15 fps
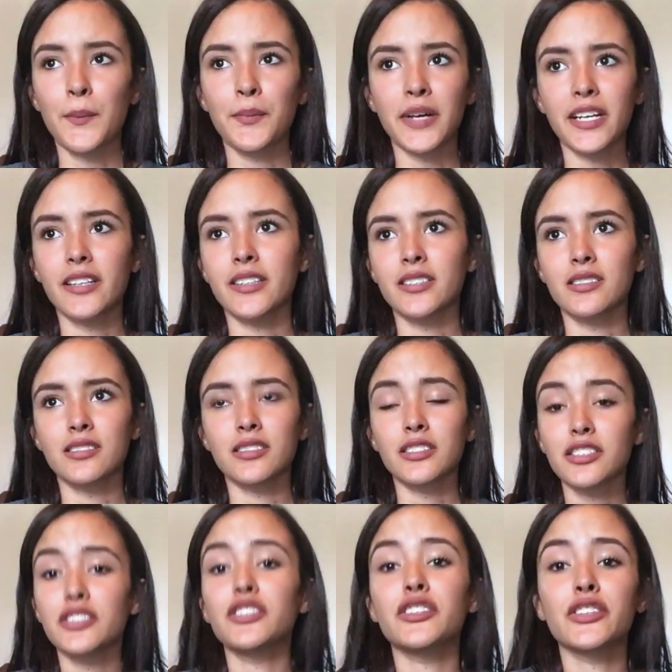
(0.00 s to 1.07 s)
But
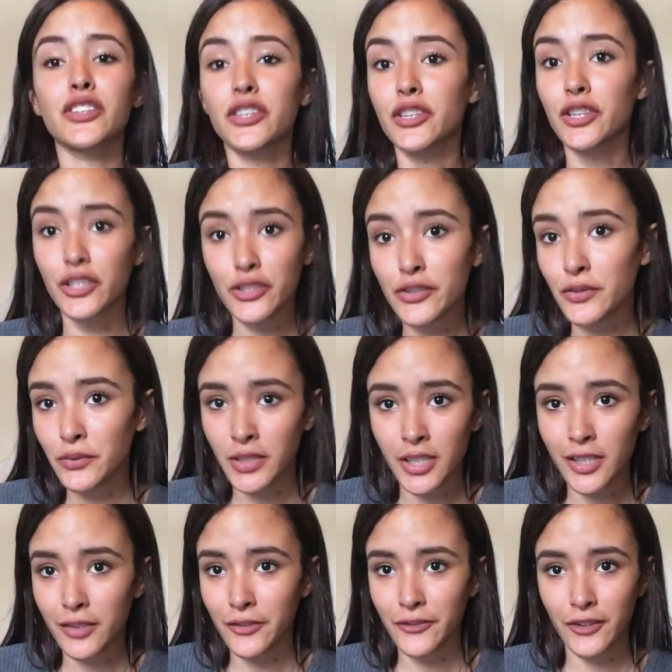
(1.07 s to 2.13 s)
there's no
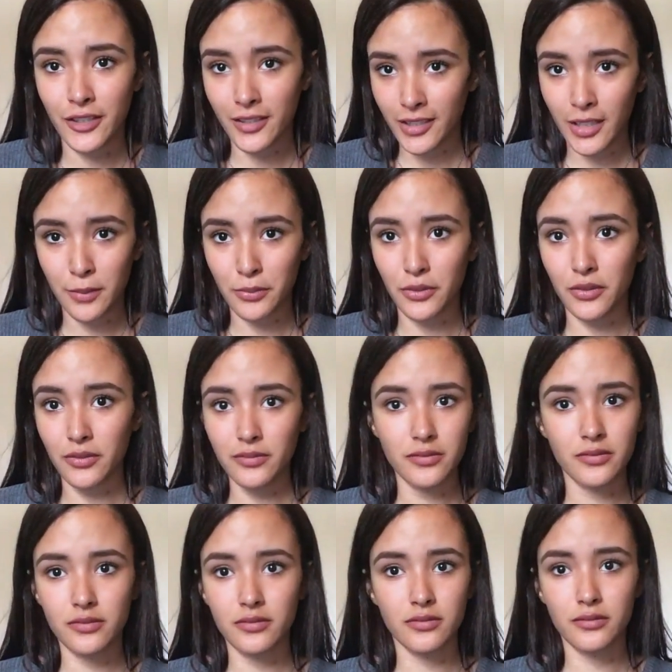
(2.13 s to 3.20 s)
need for a label.
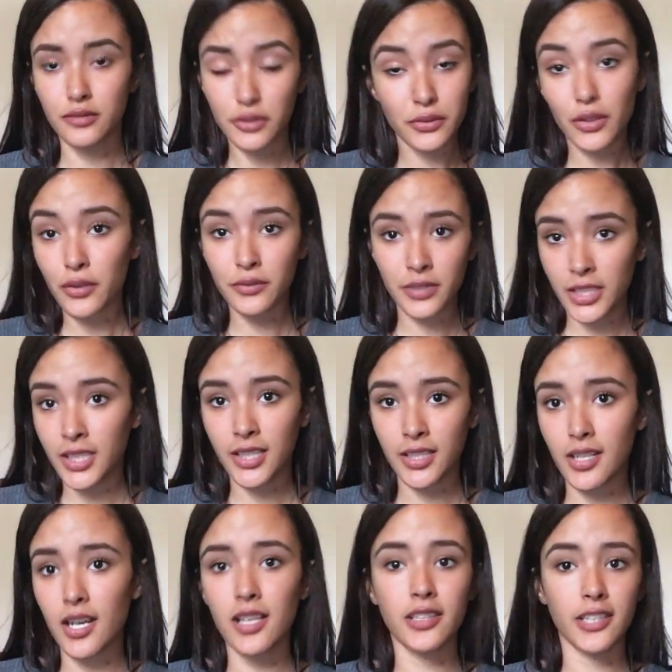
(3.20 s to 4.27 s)
You don't
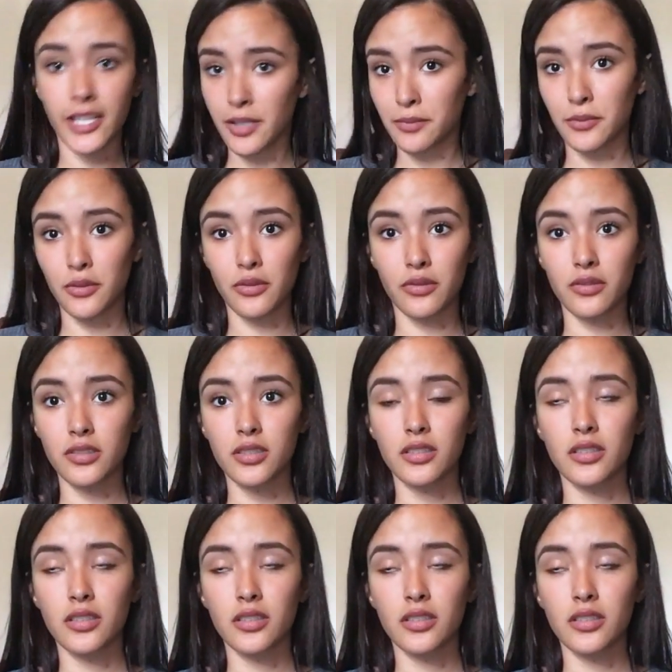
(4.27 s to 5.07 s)
need a label.